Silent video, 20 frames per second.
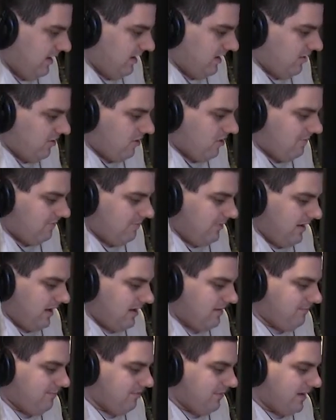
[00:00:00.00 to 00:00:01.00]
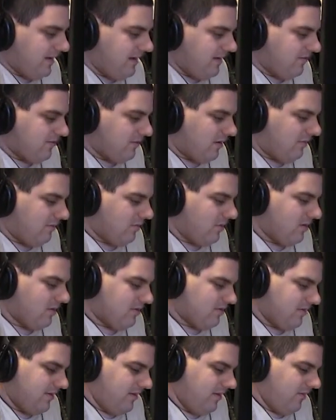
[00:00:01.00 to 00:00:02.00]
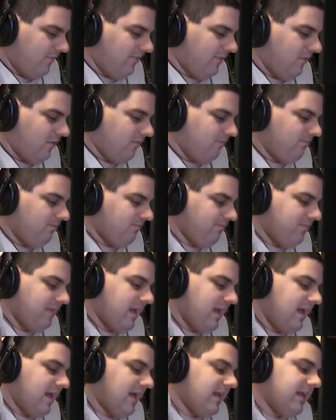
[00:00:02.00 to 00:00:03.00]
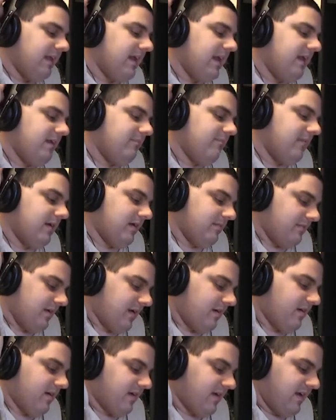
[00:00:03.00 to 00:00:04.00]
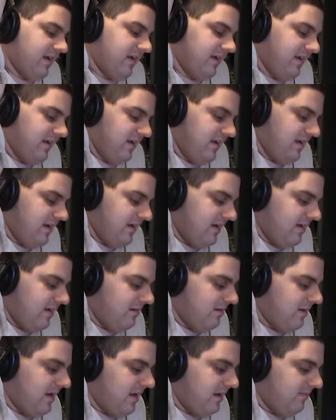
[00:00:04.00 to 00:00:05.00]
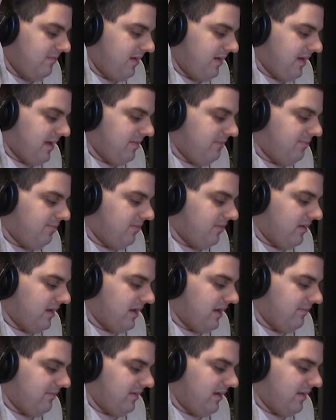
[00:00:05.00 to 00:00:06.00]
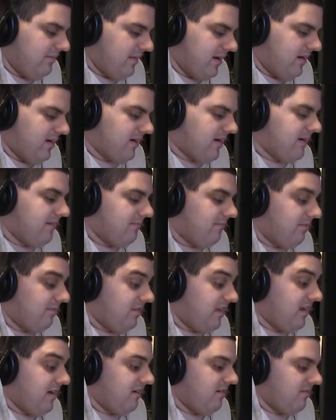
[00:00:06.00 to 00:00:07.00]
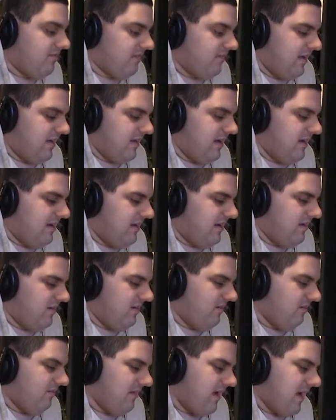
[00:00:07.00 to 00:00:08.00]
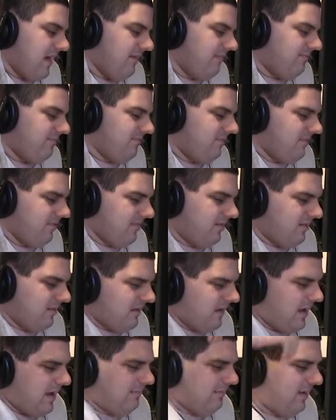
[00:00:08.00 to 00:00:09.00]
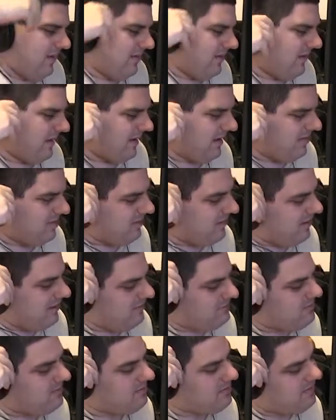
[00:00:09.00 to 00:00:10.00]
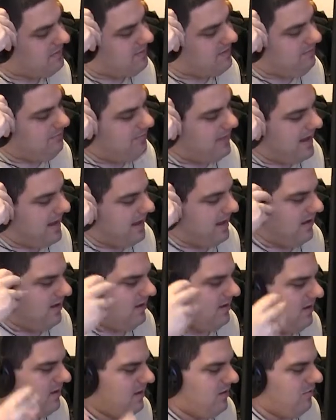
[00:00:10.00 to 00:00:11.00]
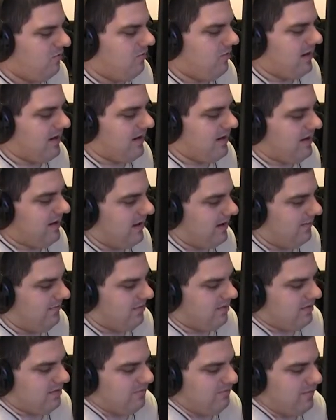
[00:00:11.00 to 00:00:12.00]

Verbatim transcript: European players are more skillful than an American NBA pl- and American players, and you know a lot of, I mean, like it's an interesting debate when it comes,